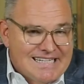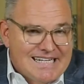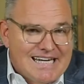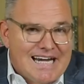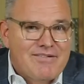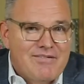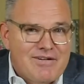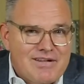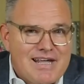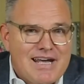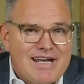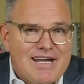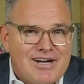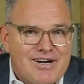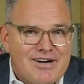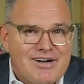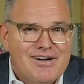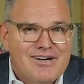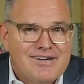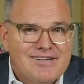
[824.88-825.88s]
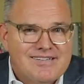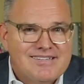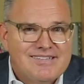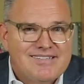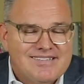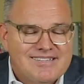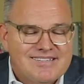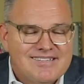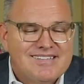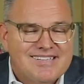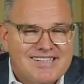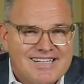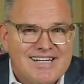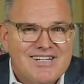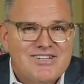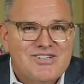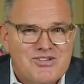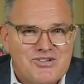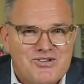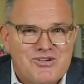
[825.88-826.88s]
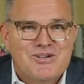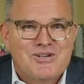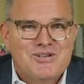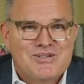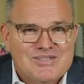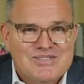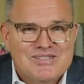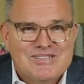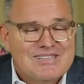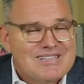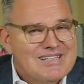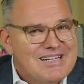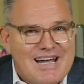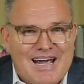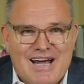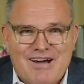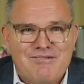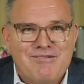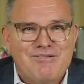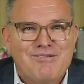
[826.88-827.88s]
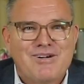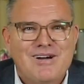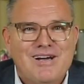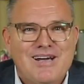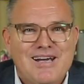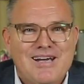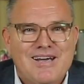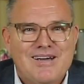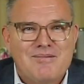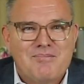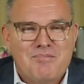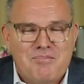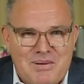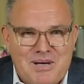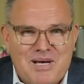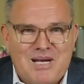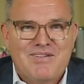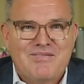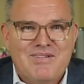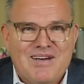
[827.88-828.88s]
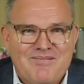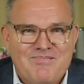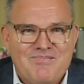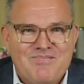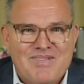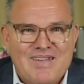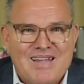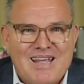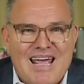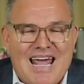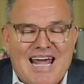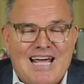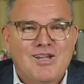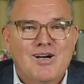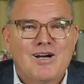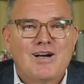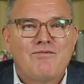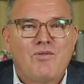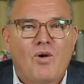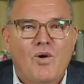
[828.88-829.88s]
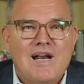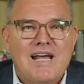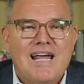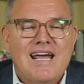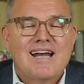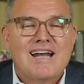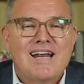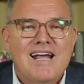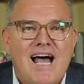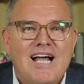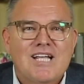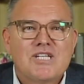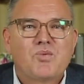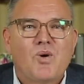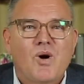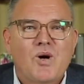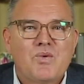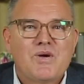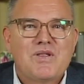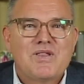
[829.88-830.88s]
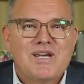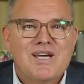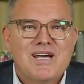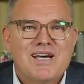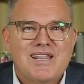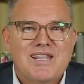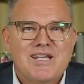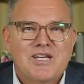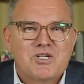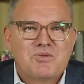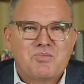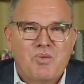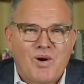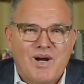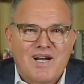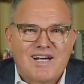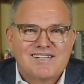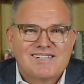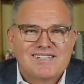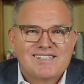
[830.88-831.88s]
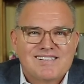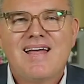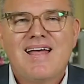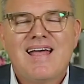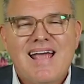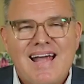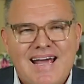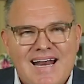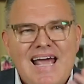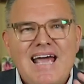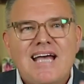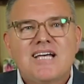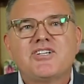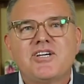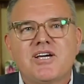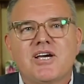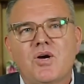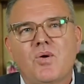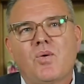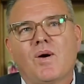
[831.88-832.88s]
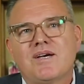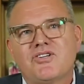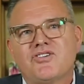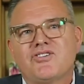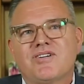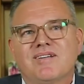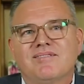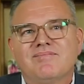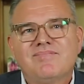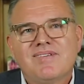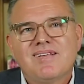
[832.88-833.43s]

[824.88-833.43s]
Everything you heard, it's true, every bit of it. Hey, looking forward to getting into God's Word with you this morning. Can I ask you a question?